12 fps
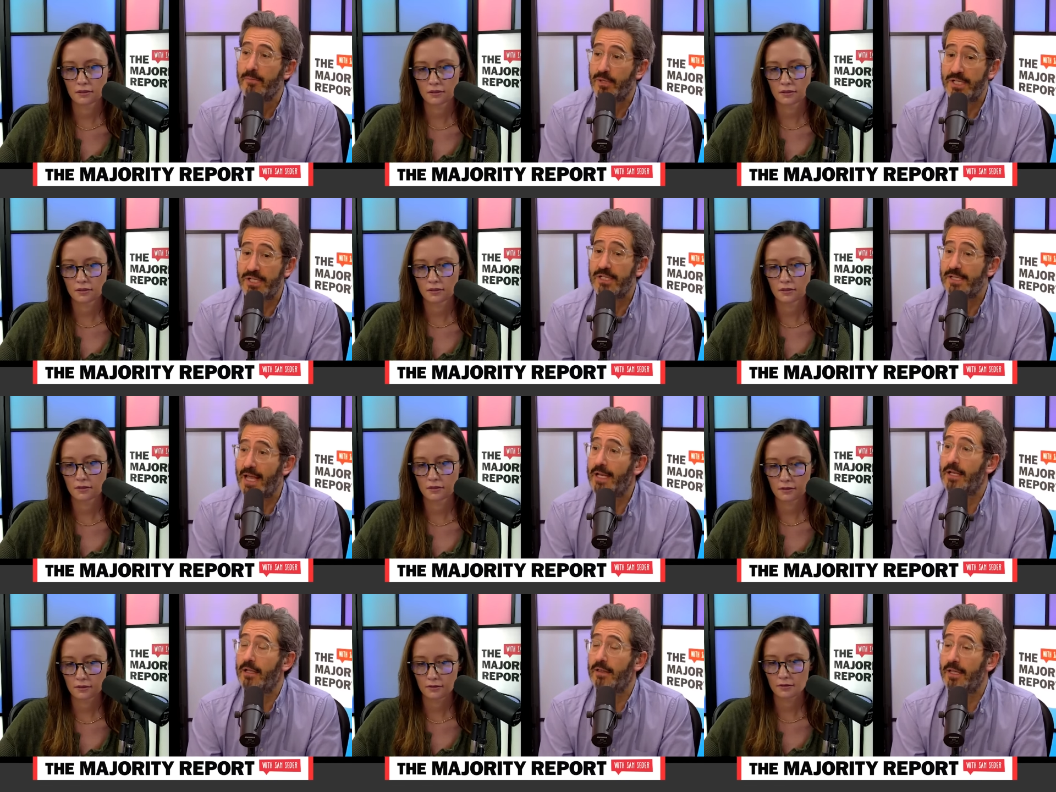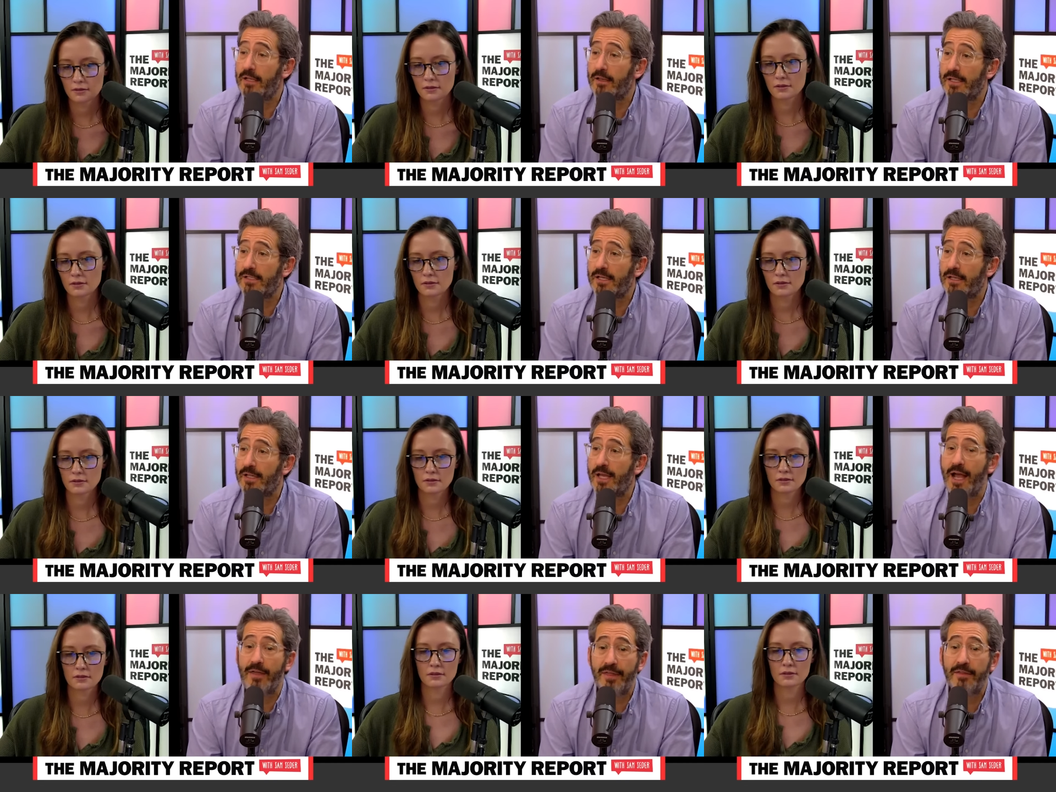Speaker 1: but she said
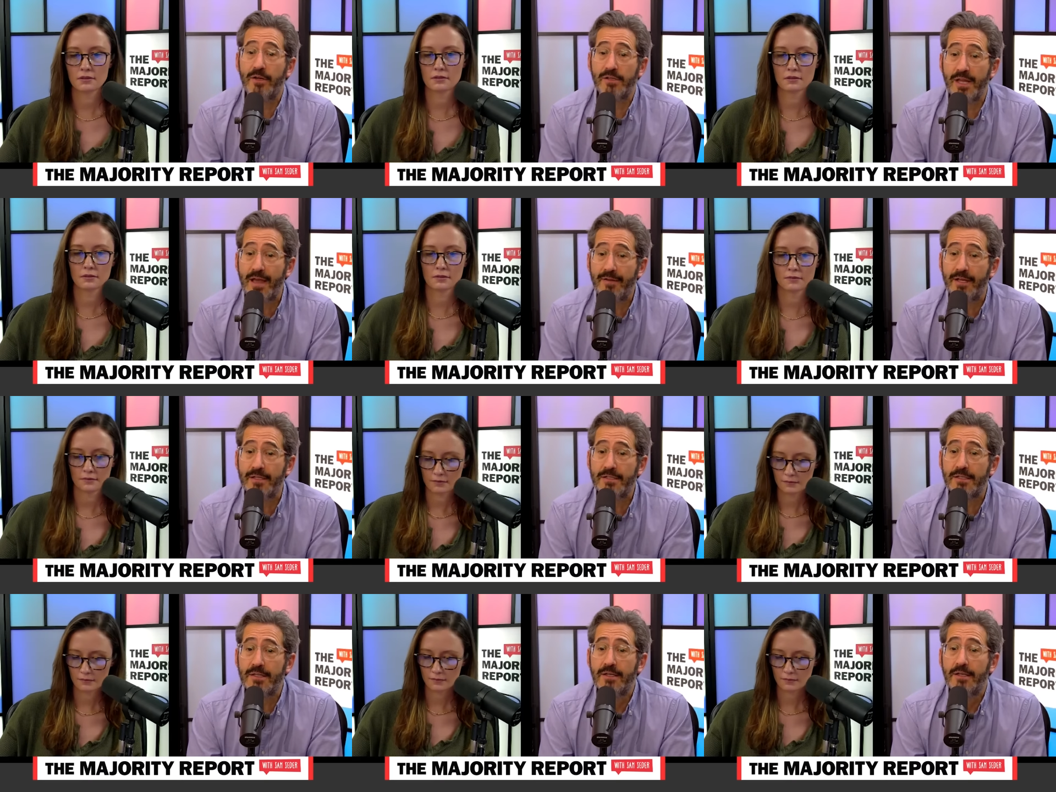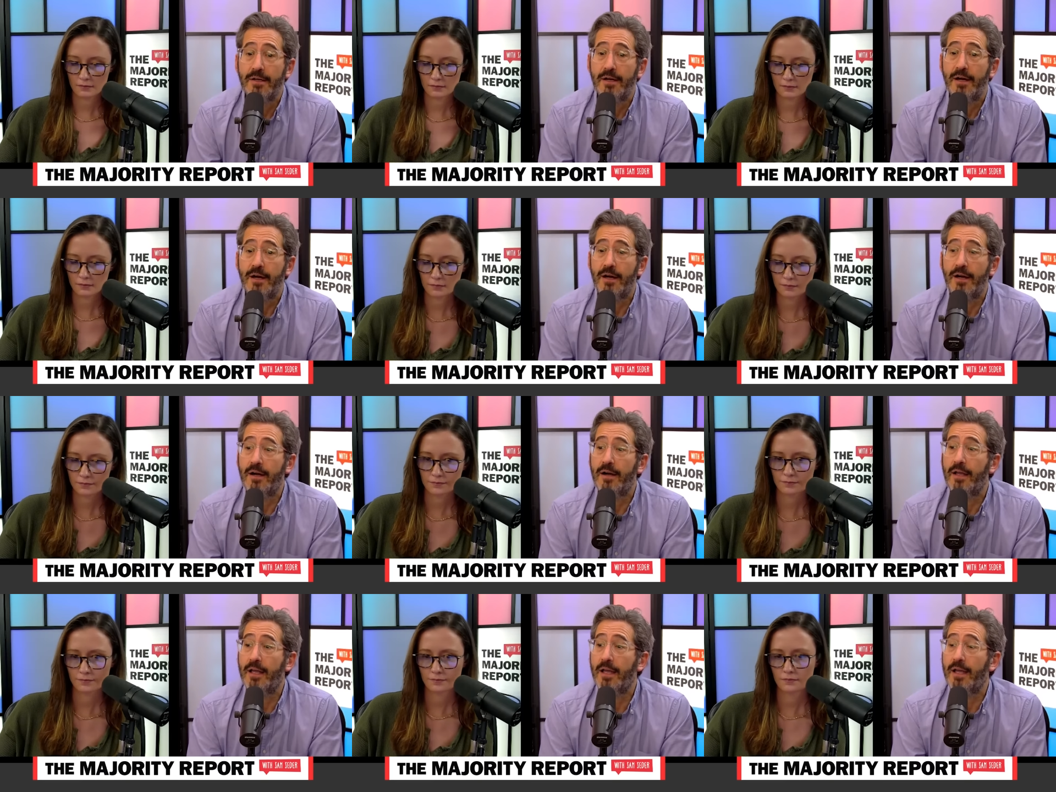legalistically, I think there's evidence
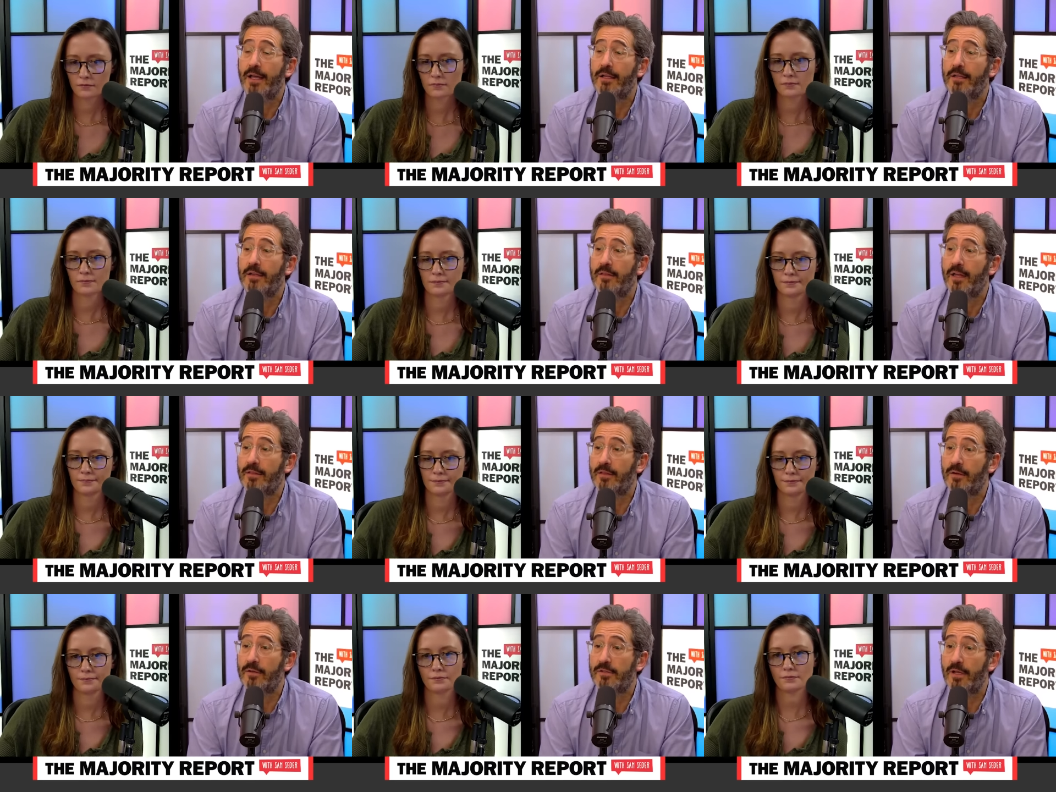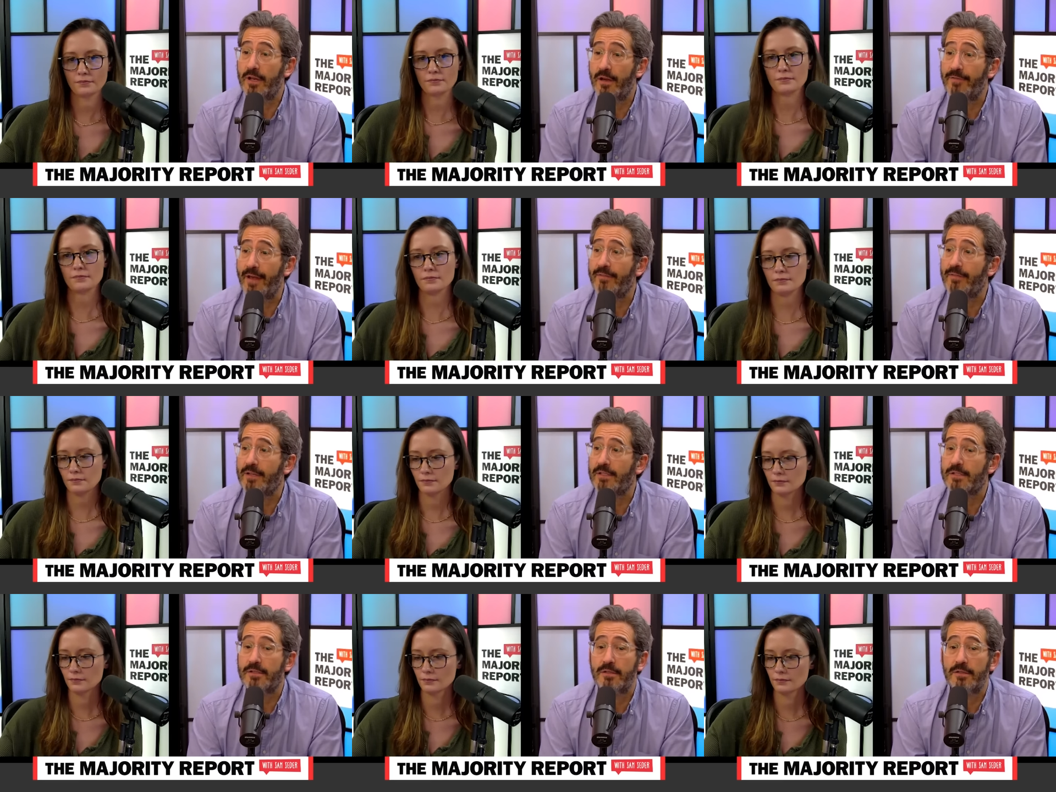uh, and that there's enough
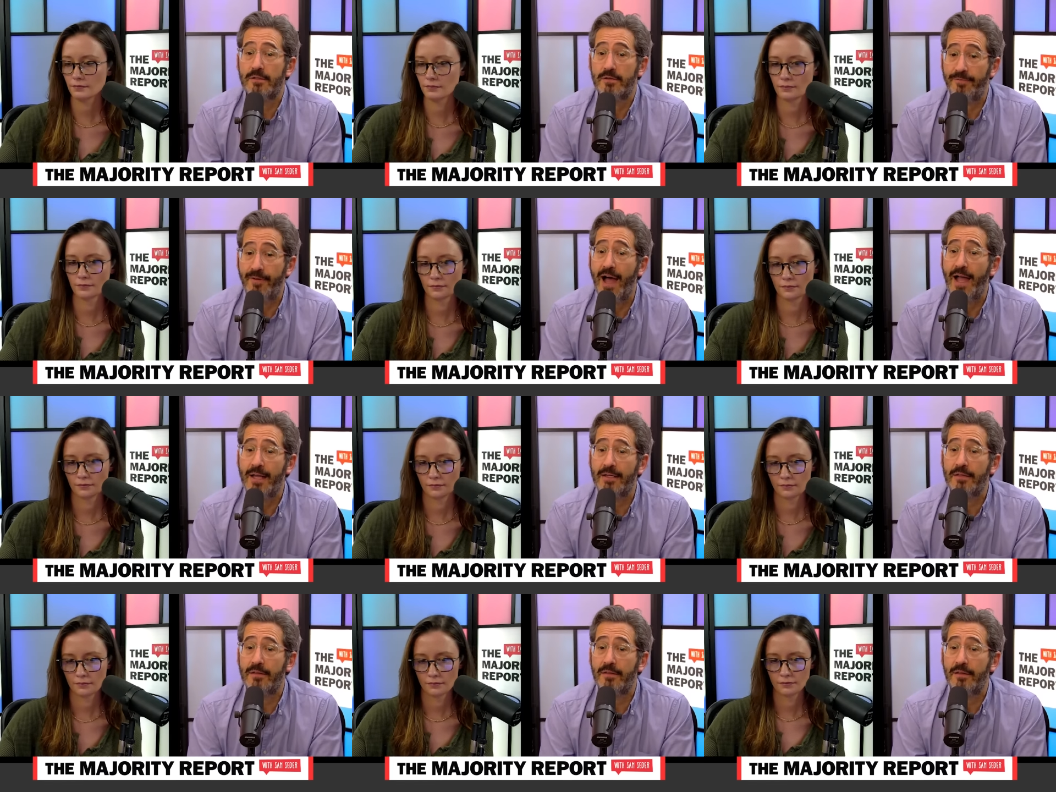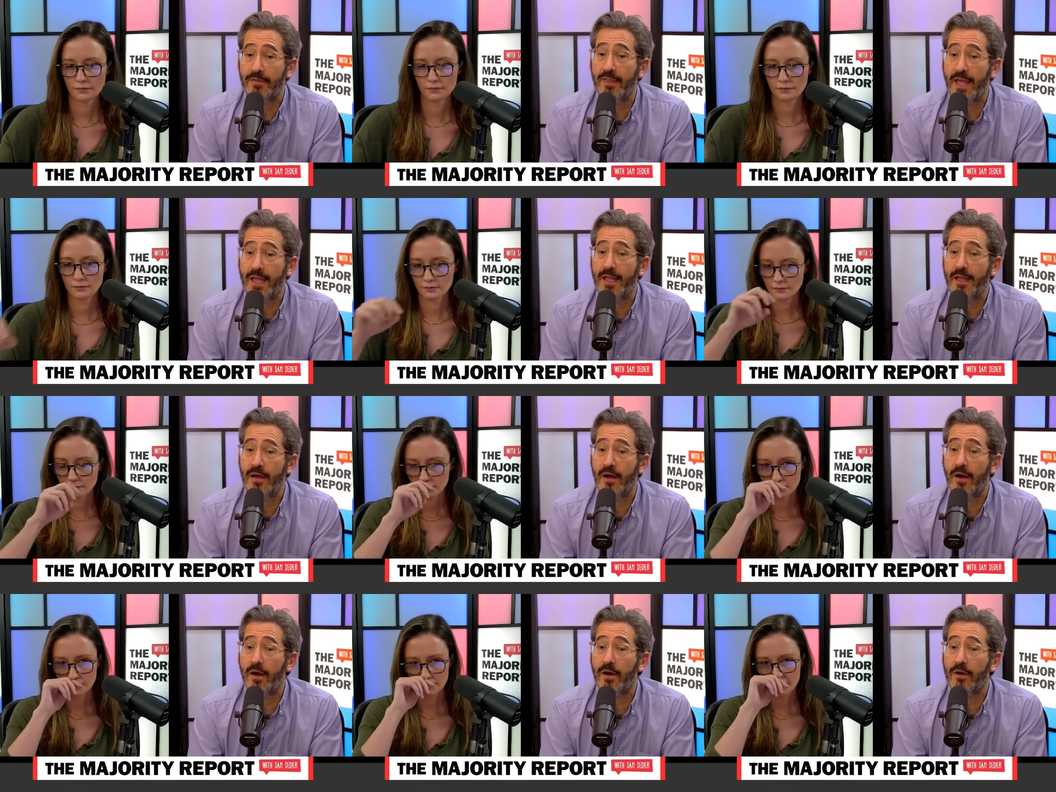evidence to find that they
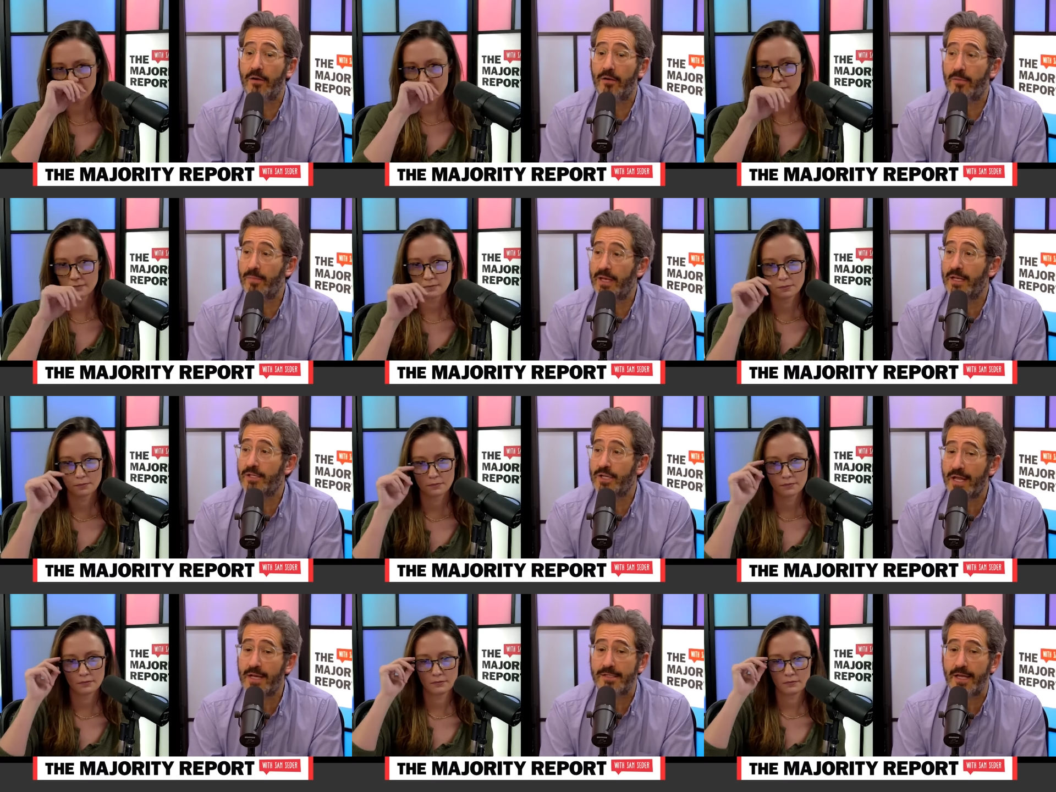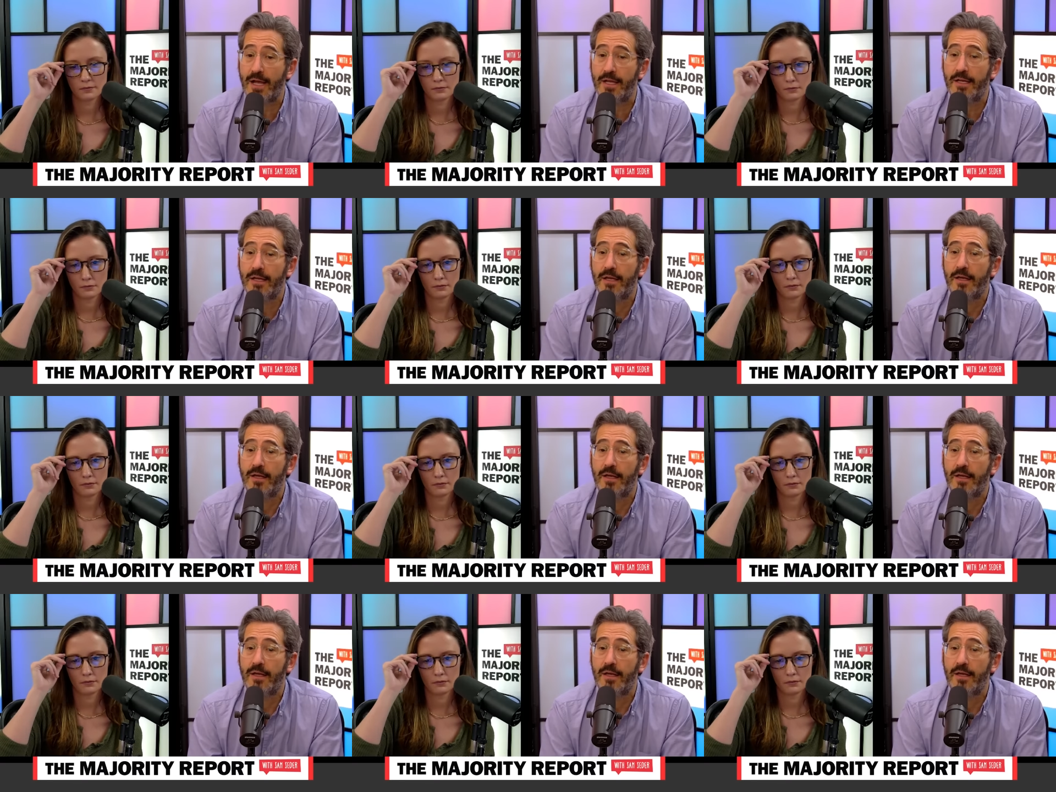are committing genocide.